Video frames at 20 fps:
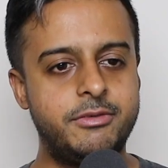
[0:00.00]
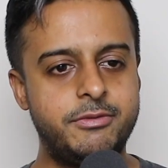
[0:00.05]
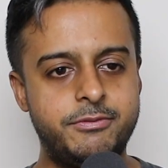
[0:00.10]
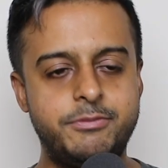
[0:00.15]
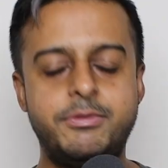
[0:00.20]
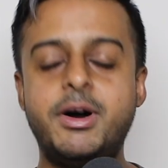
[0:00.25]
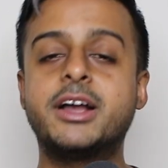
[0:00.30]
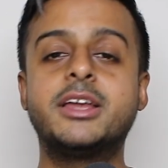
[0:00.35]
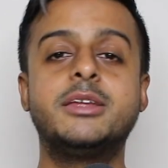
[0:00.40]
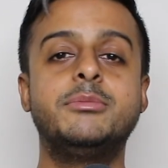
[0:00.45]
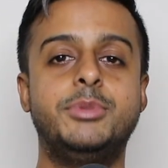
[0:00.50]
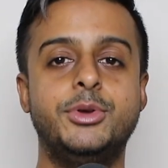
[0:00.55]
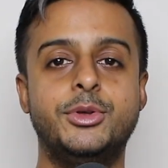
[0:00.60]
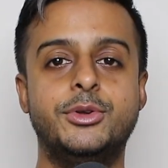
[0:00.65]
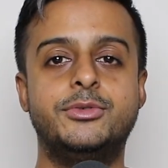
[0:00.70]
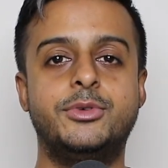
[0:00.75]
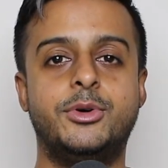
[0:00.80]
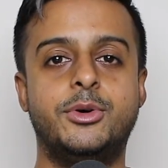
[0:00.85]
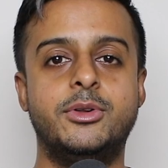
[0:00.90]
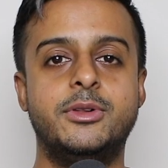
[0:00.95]
fucking
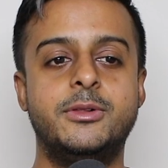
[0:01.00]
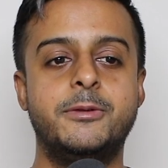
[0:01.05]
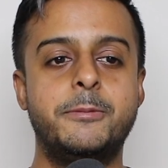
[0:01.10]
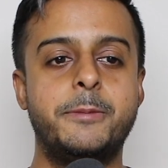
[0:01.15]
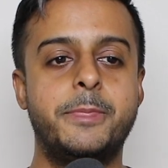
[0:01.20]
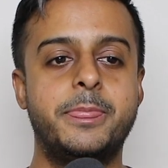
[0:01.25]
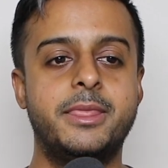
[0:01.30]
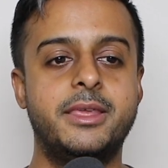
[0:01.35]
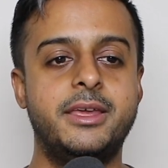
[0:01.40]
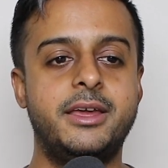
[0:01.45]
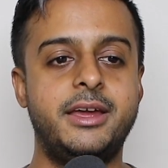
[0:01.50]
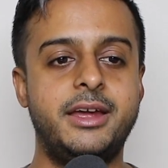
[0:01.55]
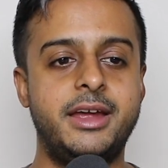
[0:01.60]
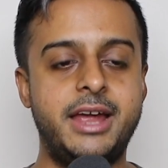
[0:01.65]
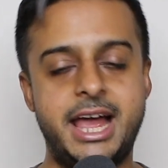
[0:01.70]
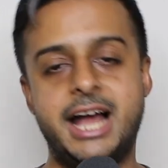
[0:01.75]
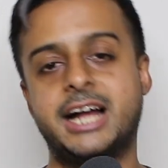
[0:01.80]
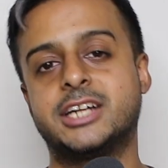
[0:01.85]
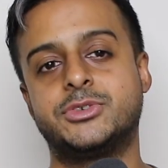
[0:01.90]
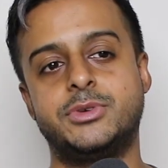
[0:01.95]
beautiful
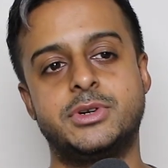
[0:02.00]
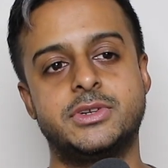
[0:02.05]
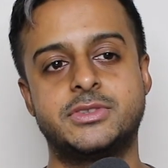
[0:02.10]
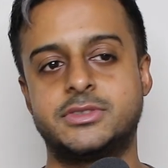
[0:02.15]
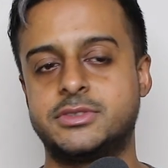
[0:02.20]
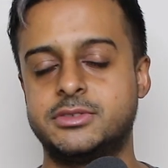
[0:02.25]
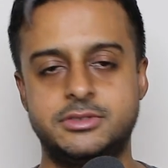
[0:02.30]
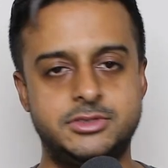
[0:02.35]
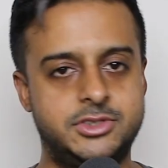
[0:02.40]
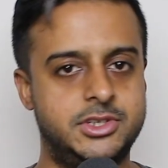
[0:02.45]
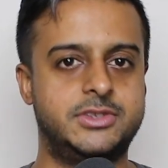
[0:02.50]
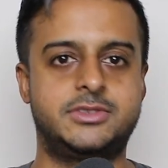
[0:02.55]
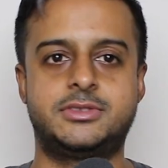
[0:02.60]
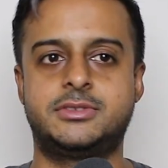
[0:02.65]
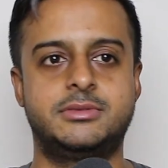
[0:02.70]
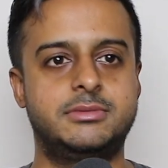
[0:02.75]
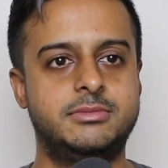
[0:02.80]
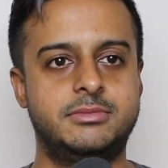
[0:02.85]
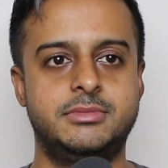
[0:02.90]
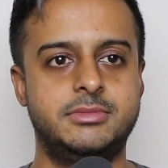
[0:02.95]
actress just
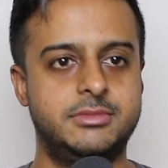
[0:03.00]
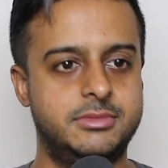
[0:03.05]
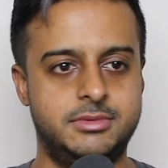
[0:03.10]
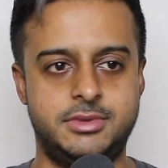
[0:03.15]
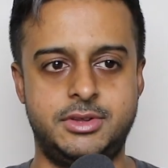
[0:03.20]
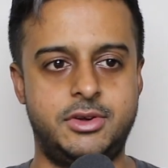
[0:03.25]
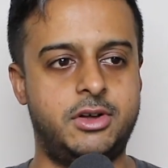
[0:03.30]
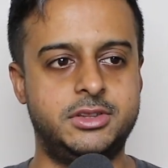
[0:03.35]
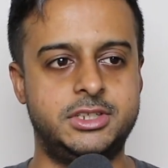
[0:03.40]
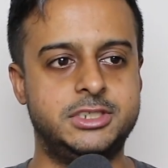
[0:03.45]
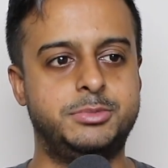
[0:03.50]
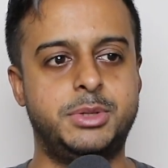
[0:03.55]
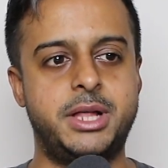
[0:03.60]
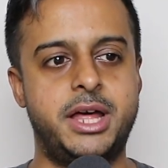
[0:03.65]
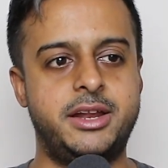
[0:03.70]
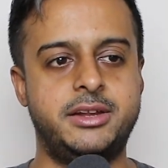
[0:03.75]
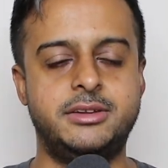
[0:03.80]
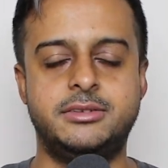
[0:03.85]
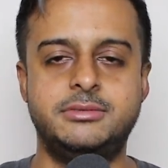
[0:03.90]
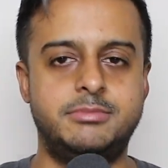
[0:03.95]
on this
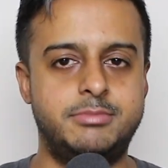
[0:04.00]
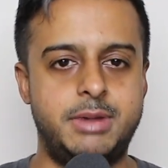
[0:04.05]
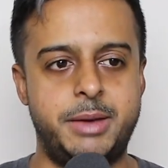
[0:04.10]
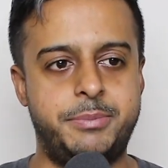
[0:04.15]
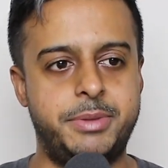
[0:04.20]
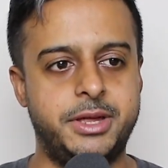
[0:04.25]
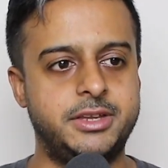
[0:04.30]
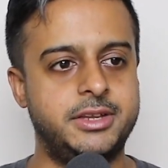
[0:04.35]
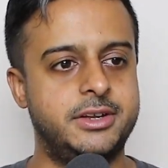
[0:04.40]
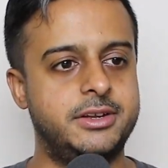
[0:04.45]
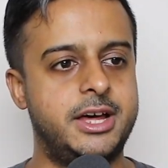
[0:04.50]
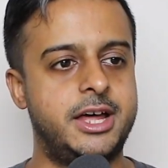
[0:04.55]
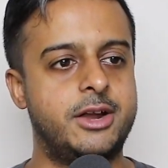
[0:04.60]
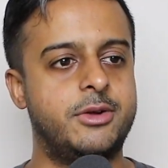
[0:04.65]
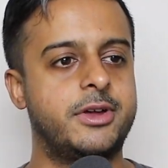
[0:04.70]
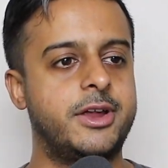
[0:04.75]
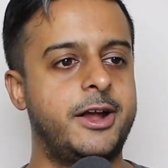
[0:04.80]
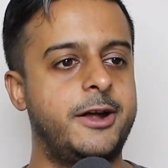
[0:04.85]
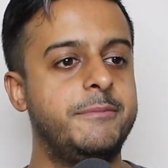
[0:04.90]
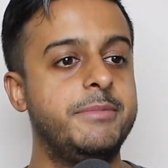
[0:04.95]
planet. My opinion. I
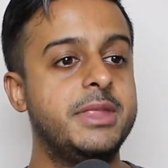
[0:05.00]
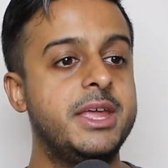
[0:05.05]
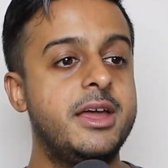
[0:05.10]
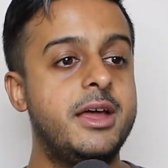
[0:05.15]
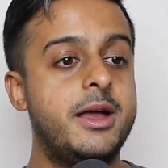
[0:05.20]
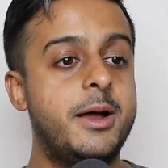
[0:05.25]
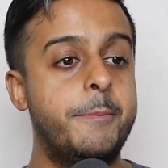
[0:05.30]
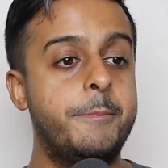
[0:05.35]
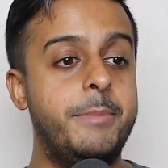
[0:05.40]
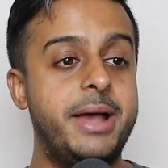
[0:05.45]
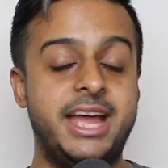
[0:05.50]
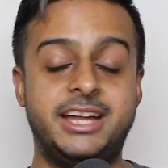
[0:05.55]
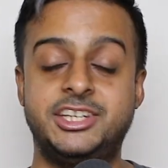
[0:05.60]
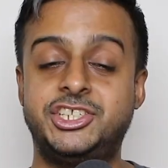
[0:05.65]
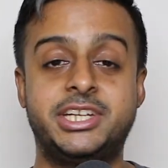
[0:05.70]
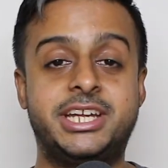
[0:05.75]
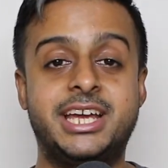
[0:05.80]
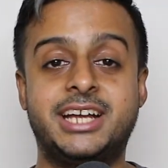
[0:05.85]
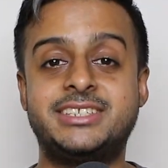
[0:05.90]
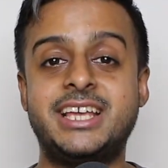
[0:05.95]
don't care. And
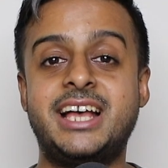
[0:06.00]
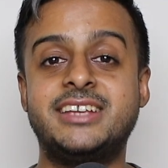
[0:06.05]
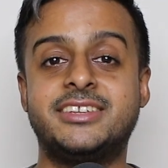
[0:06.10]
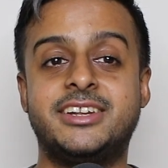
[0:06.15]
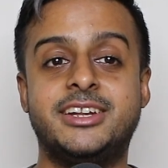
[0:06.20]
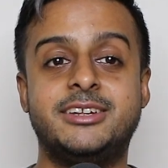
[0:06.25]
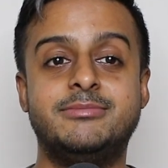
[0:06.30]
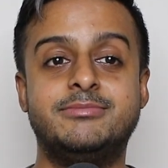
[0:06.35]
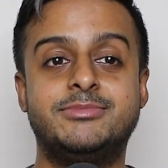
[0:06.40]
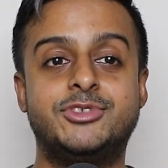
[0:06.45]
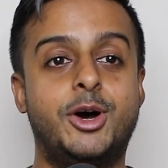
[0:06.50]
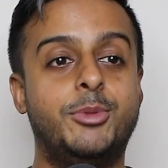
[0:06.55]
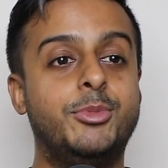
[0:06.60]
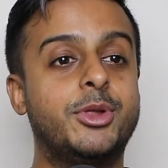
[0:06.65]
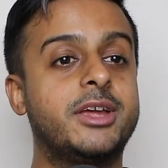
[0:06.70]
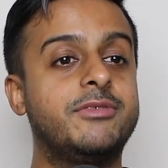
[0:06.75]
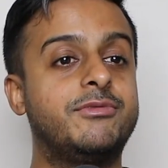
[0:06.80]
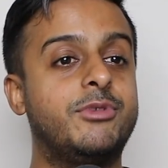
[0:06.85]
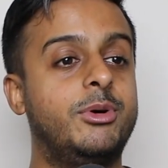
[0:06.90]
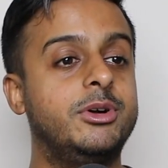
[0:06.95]
she kicks ass in it. So I'm
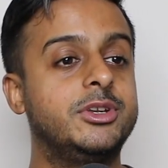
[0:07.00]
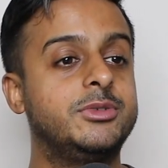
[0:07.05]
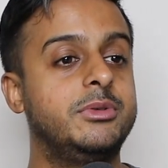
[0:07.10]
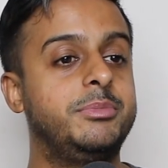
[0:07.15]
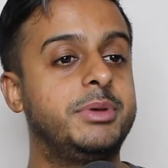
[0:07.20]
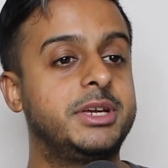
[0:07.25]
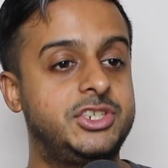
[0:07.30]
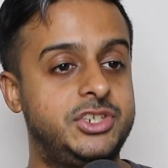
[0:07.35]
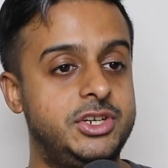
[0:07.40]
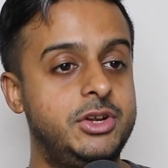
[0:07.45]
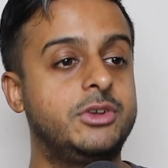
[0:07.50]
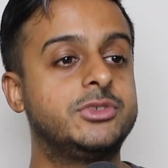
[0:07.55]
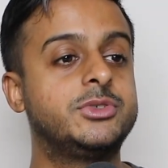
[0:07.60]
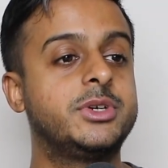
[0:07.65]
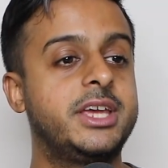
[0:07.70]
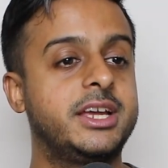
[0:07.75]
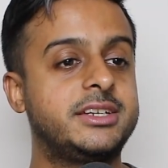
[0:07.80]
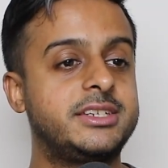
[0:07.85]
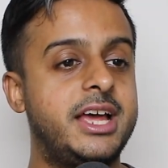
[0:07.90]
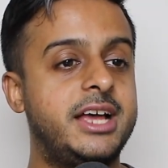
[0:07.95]
looking forward to it because she also
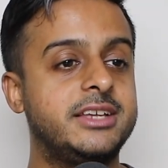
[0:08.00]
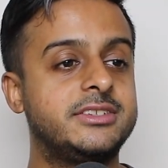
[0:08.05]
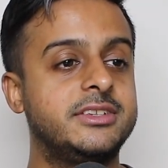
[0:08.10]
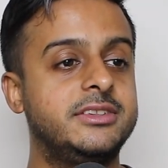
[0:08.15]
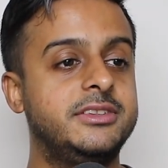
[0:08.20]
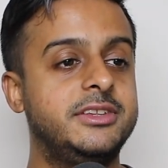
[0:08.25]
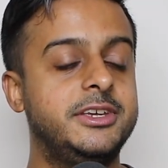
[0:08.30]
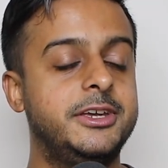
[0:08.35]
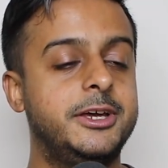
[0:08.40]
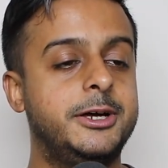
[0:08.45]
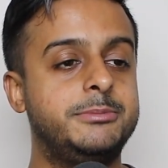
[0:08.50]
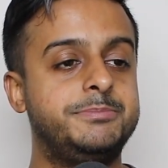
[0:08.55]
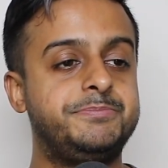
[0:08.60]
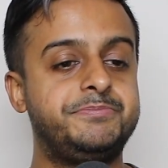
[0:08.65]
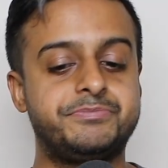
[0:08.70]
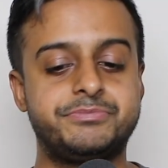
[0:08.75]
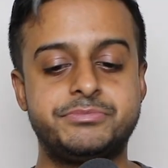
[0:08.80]
kicked ass in the